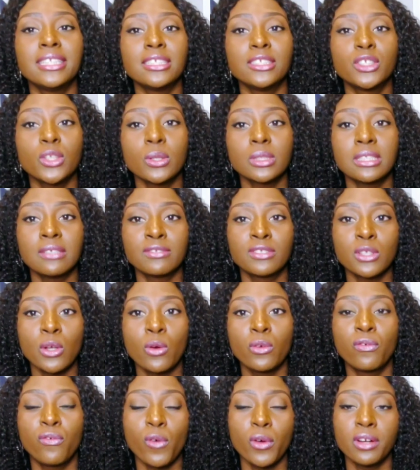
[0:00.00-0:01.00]
Joseph
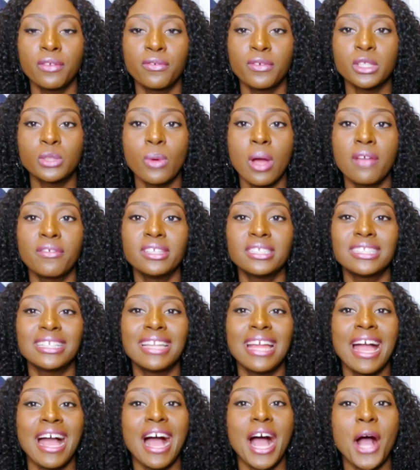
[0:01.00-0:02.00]
told Potiphar's wife, he
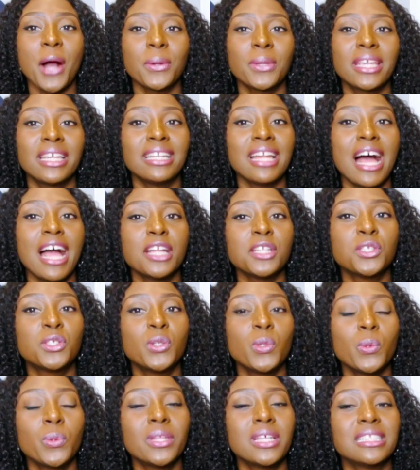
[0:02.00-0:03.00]
said, "How can I
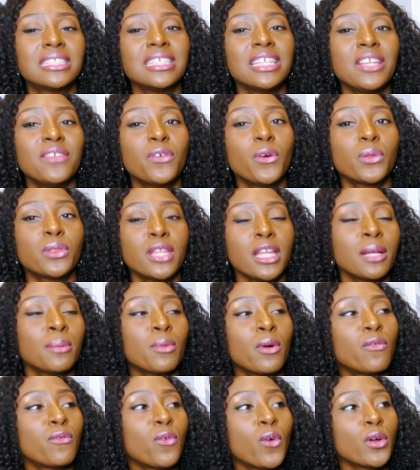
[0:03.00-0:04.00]
do this evil thing
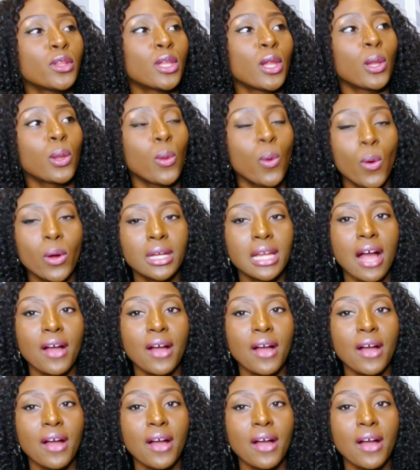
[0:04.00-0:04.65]
before the Lord?